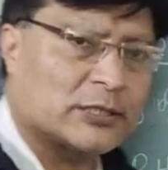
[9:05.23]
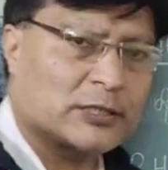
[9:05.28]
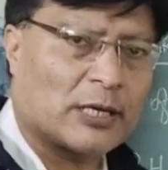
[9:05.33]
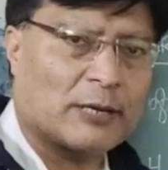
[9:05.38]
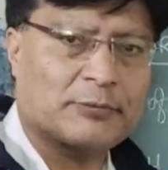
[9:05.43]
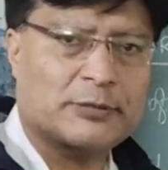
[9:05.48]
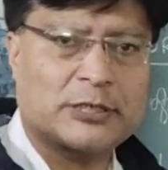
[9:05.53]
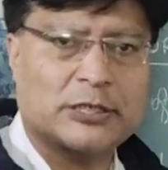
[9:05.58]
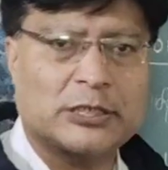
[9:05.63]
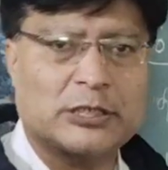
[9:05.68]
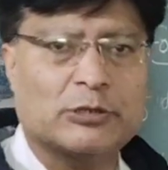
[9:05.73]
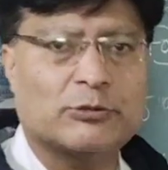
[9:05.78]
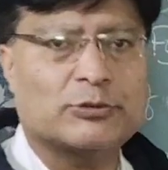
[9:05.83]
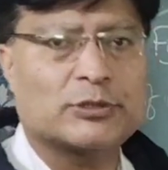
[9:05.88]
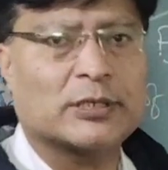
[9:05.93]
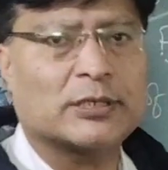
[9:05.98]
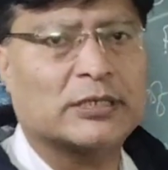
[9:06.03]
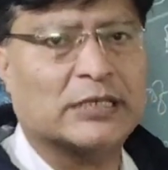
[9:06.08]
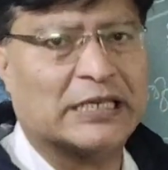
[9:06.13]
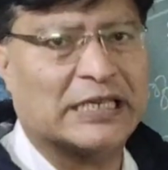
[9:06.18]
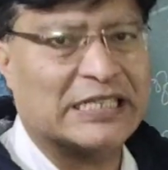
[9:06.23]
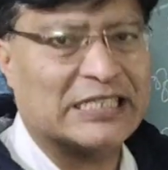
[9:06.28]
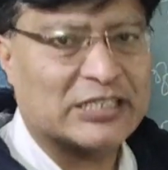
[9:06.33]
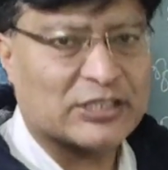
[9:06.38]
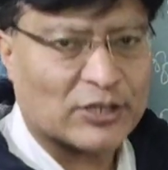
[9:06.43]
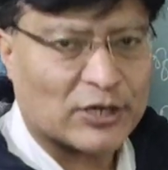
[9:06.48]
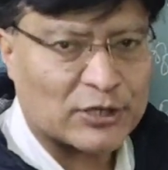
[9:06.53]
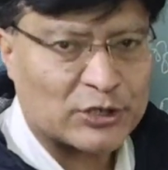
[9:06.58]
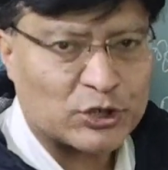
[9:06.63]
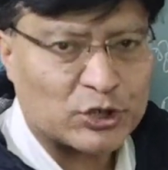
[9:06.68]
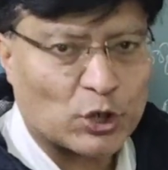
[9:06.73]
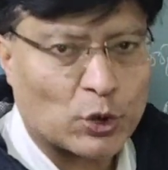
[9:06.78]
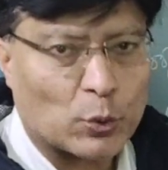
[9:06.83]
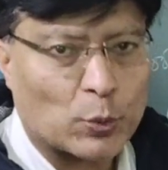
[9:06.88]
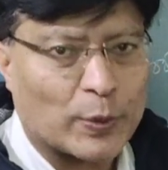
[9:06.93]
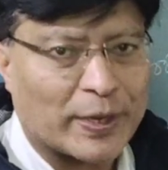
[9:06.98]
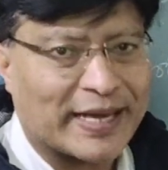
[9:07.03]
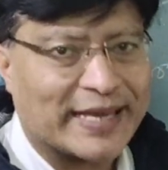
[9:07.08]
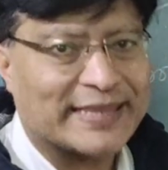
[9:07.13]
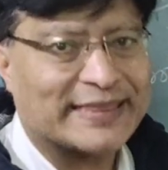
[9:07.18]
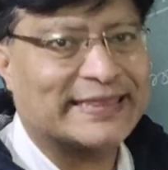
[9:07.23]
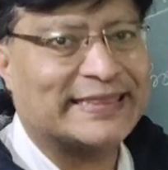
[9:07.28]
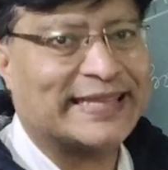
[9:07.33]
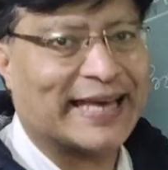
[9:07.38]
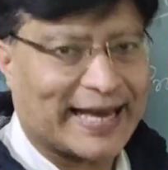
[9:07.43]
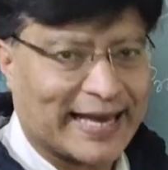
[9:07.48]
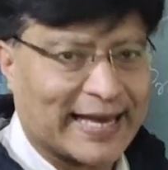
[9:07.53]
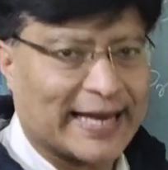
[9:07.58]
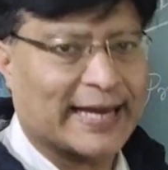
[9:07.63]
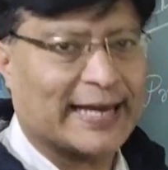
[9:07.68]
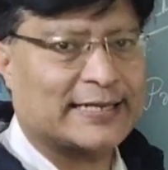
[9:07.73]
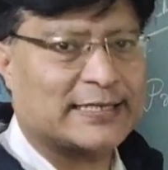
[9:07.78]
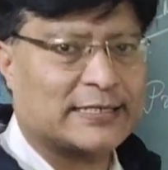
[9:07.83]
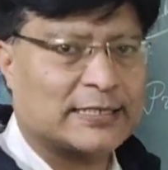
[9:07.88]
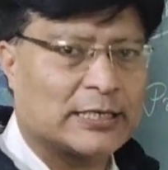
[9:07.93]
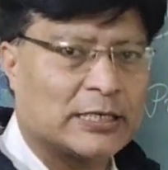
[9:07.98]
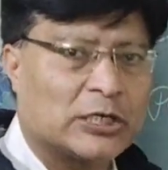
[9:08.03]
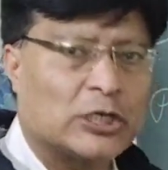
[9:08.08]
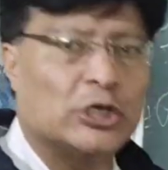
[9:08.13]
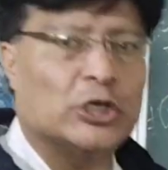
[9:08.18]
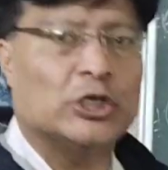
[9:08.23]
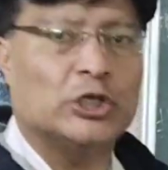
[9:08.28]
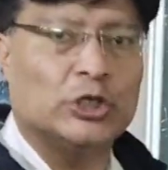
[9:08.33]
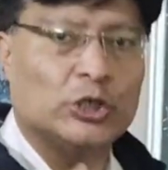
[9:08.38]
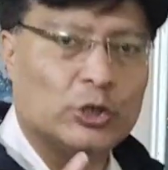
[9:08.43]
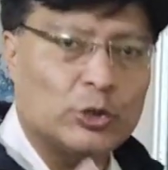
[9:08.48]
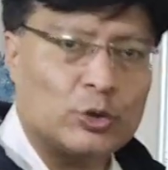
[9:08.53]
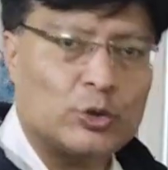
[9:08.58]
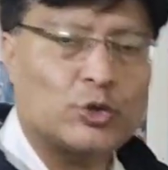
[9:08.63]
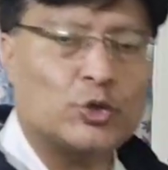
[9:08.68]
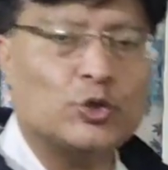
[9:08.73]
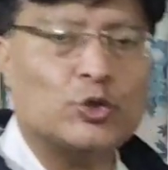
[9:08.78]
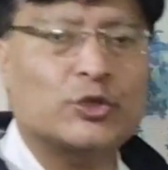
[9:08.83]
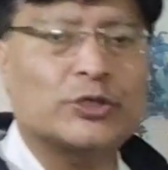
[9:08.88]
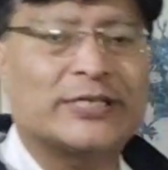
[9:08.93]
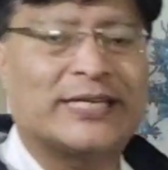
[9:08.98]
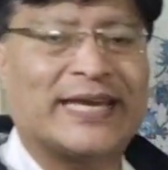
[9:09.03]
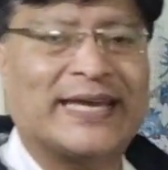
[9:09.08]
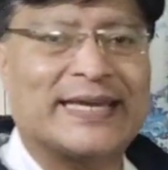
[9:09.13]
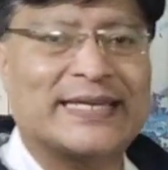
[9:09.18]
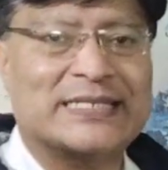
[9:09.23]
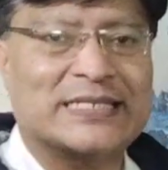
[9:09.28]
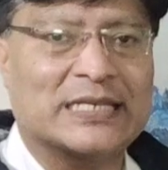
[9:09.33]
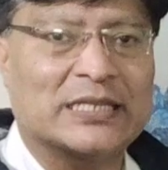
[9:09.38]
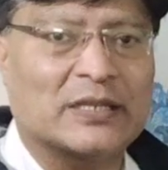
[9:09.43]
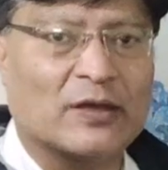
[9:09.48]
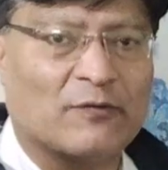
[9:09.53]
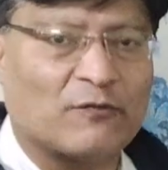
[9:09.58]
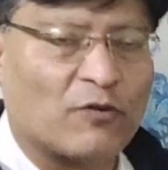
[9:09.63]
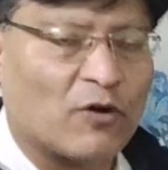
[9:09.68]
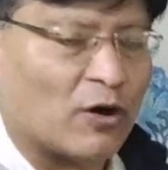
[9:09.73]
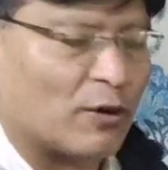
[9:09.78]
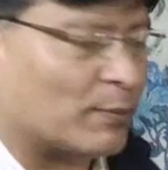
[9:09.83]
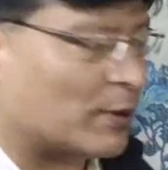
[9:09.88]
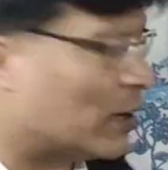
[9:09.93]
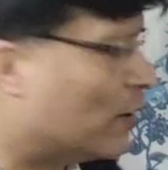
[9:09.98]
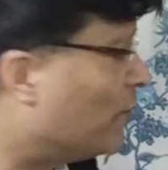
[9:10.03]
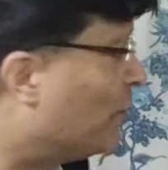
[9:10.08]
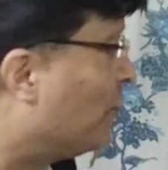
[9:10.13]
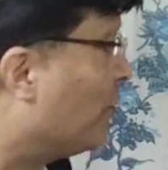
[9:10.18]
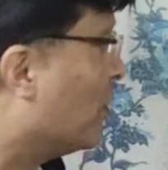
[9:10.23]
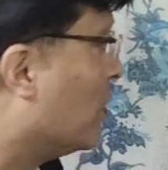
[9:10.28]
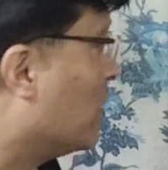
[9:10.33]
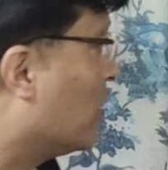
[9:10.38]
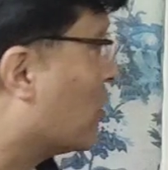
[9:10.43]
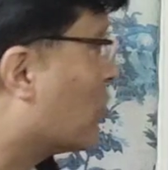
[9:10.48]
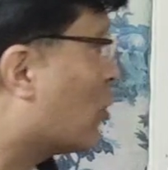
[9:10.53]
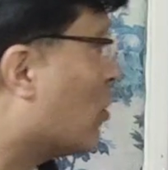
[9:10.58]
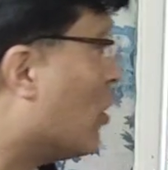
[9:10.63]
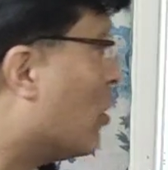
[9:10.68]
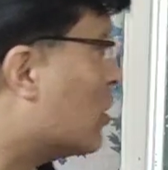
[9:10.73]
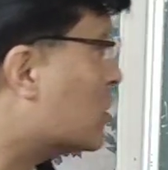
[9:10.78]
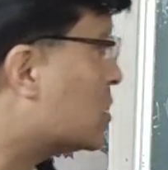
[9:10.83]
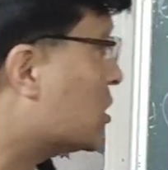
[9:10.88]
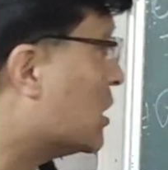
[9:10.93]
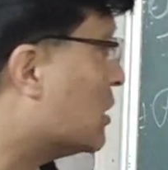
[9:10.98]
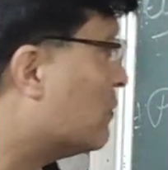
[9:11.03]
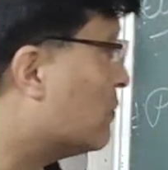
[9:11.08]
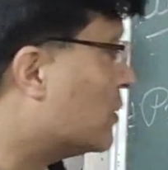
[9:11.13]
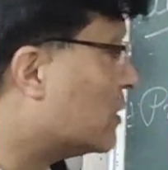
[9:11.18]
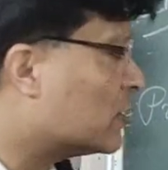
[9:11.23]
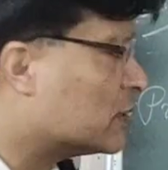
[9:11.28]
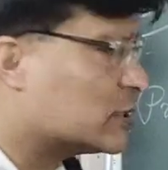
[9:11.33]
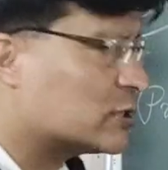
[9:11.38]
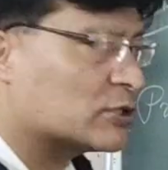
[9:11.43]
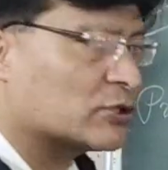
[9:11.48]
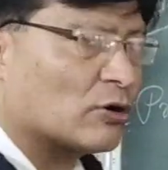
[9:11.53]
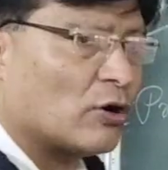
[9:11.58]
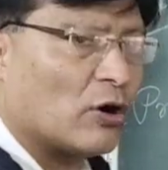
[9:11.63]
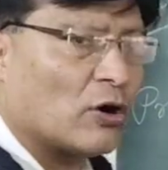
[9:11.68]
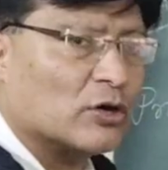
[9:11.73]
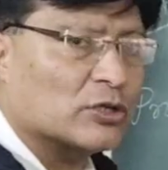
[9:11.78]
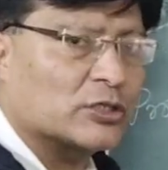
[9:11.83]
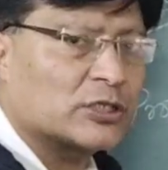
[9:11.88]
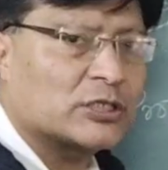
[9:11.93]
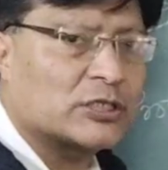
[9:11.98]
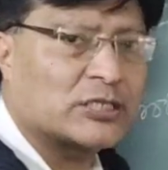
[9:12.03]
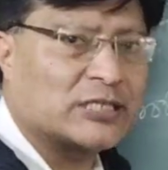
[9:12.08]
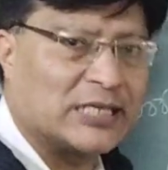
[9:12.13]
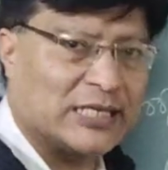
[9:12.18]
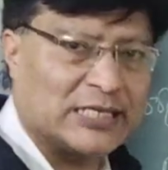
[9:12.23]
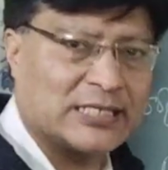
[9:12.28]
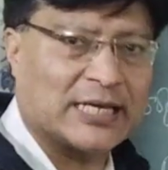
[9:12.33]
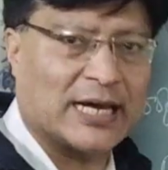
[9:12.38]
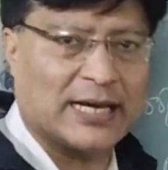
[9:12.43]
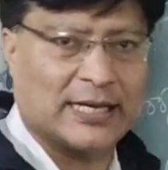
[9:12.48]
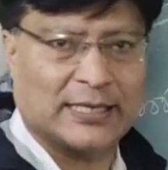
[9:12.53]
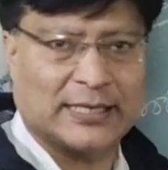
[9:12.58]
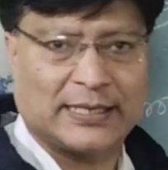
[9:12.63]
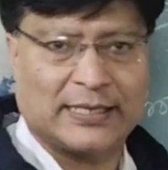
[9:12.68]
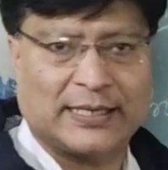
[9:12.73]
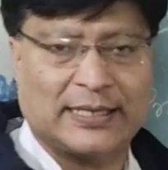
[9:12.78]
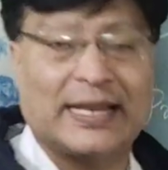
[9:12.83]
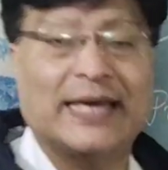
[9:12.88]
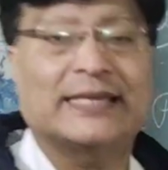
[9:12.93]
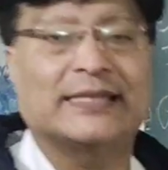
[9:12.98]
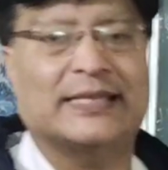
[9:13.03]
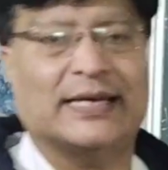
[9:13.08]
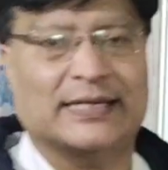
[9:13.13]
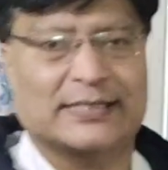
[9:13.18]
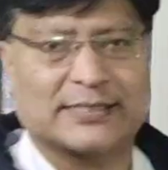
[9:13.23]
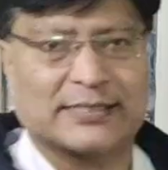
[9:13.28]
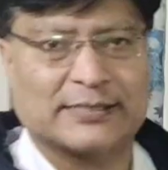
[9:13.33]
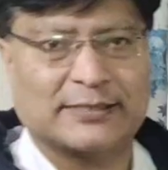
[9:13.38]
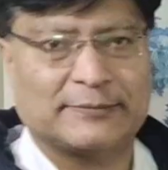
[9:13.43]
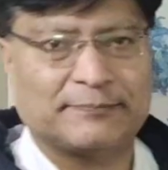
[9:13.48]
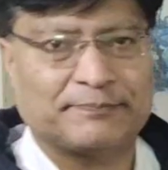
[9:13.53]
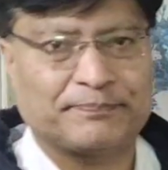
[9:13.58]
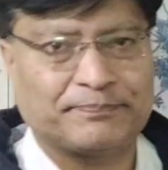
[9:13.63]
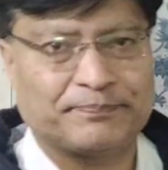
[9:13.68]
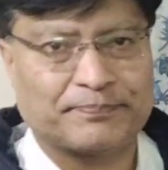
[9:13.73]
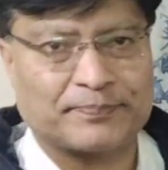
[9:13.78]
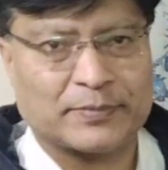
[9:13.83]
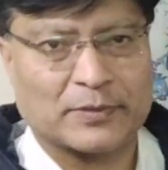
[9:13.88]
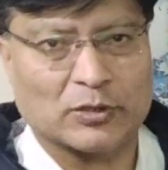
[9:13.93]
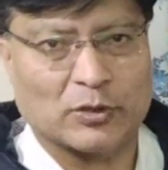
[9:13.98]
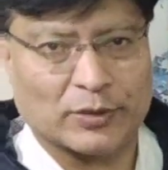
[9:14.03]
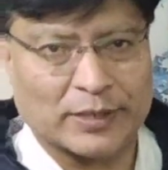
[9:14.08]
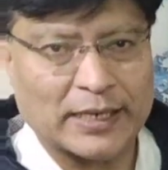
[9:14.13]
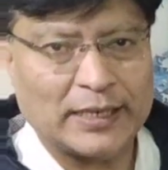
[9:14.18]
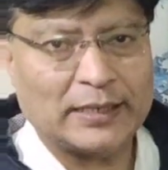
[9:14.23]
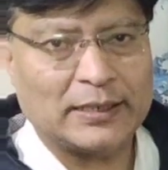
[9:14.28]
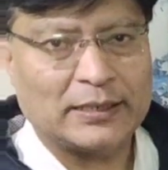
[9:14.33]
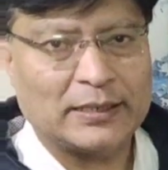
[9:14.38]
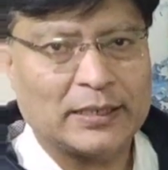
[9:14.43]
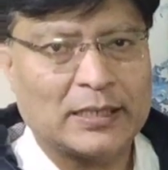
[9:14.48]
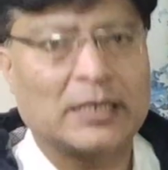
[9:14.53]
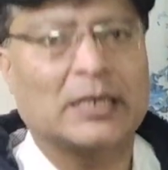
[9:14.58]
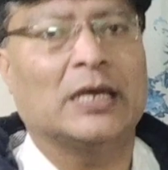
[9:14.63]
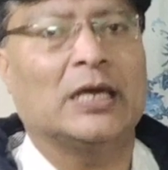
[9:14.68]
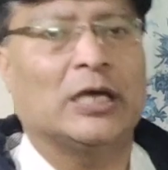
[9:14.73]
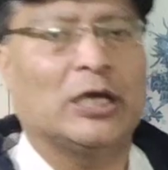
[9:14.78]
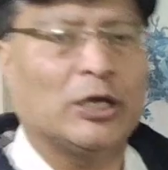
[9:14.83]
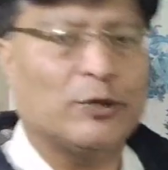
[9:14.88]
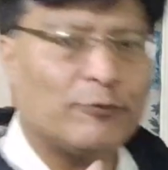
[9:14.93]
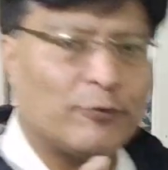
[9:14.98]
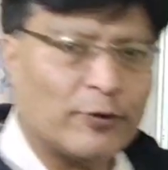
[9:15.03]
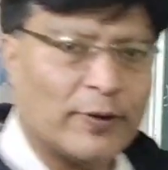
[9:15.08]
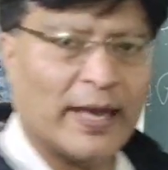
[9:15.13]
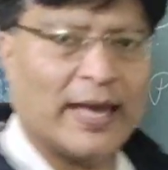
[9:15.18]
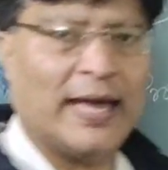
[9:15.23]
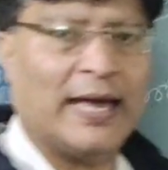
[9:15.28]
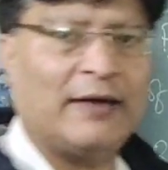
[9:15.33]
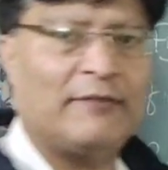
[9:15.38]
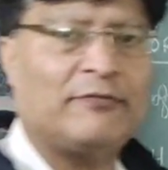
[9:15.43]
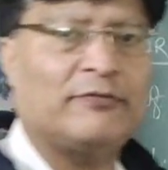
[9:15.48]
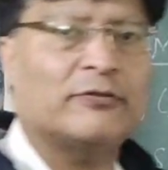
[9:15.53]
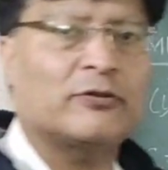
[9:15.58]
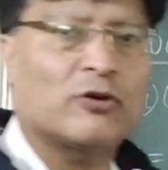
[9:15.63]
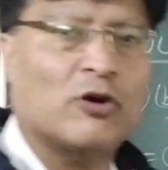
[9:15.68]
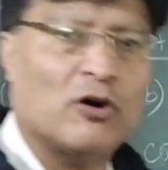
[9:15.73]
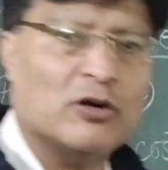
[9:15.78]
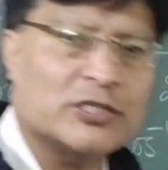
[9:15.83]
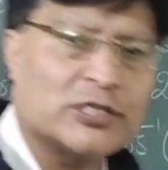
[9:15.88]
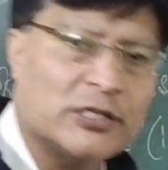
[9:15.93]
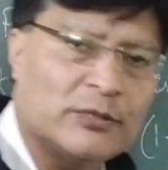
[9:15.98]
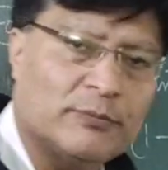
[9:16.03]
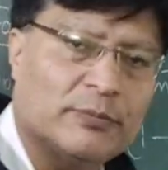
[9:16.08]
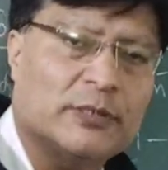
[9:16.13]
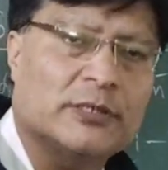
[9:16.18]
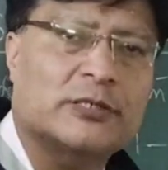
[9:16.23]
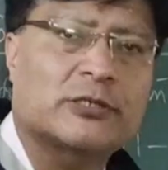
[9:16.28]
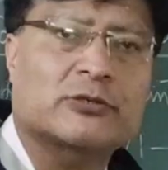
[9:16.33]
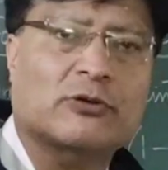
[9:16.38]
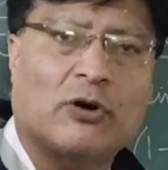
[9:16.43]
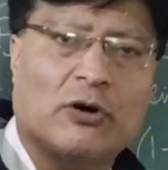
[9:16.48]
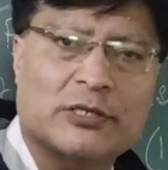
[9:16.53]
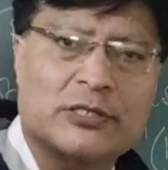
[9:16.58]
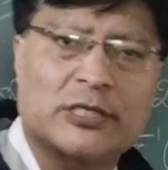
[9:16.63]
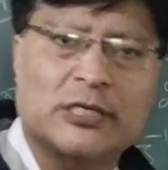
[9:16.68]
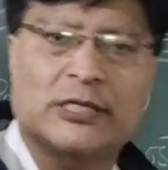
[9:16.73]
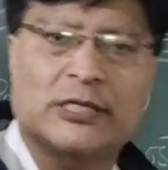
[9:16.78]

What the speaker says: substitution in such a way that you should get in the form of cos inverse cos theta, like that. Okay? If you have cos inverse cos